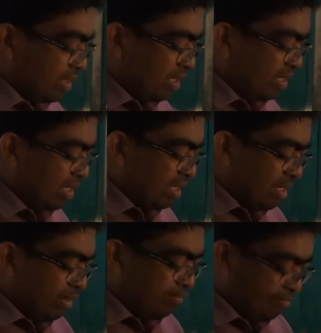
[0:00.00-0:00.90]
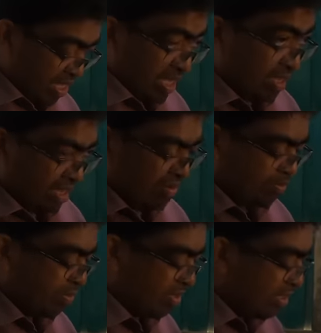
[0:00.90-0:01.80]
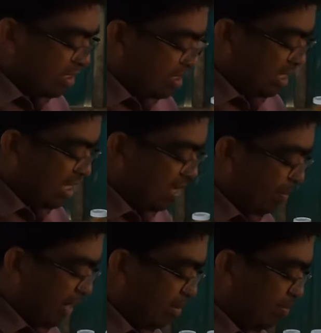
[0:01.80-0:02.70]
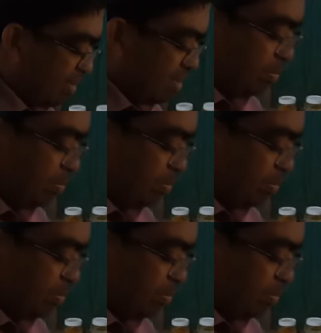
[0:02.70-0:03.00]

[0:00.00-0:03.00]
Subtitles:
I will put here pineapple,